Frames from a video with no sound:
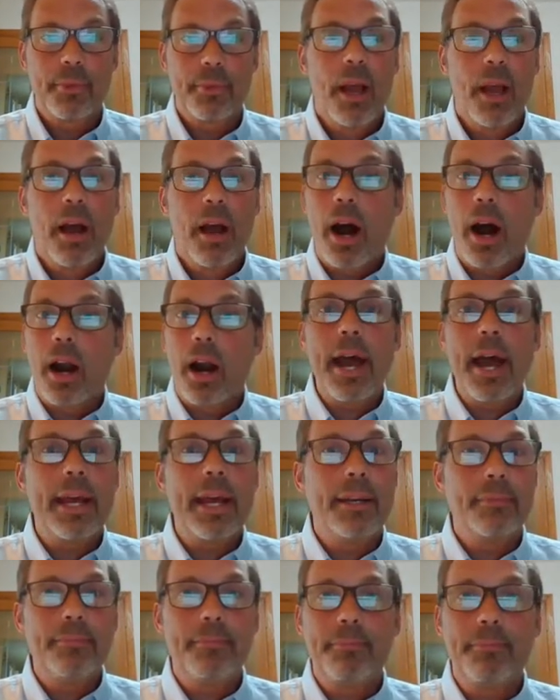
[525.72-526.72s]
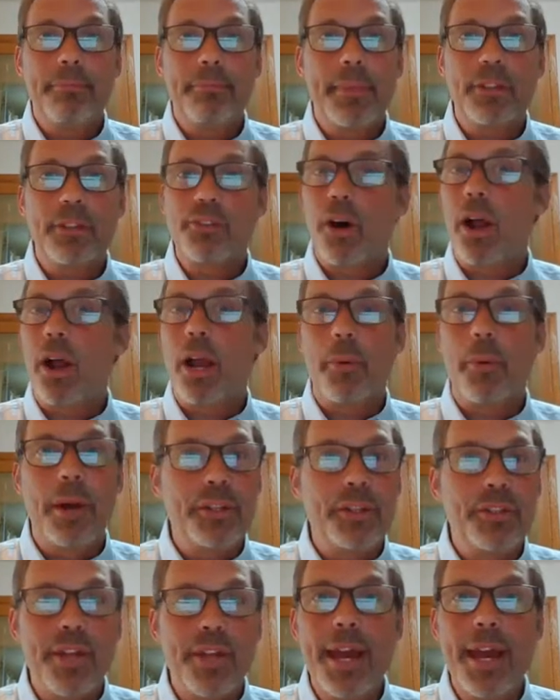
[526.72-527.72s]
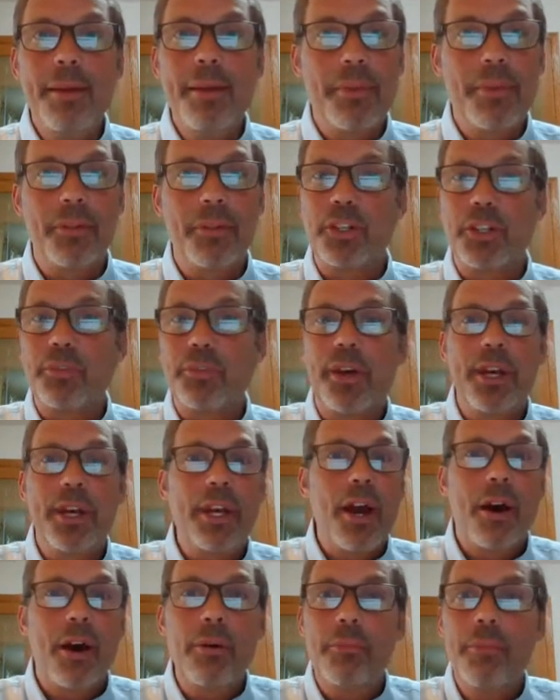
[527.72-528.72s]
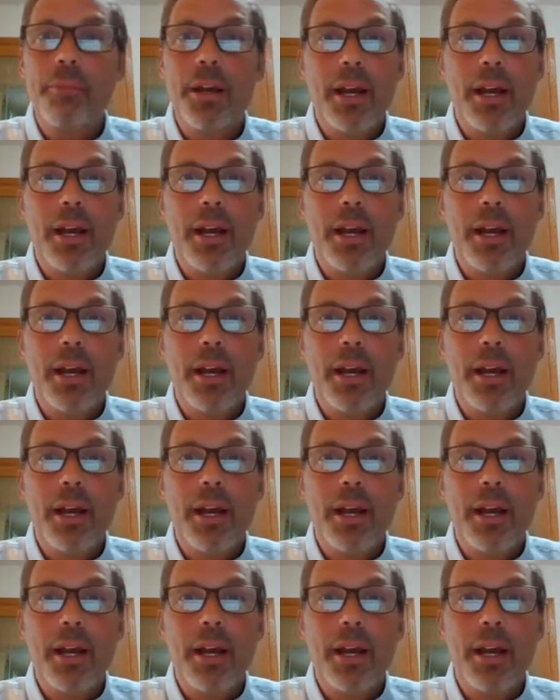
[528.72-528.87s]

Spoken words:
All right, that's all I want to say in this video.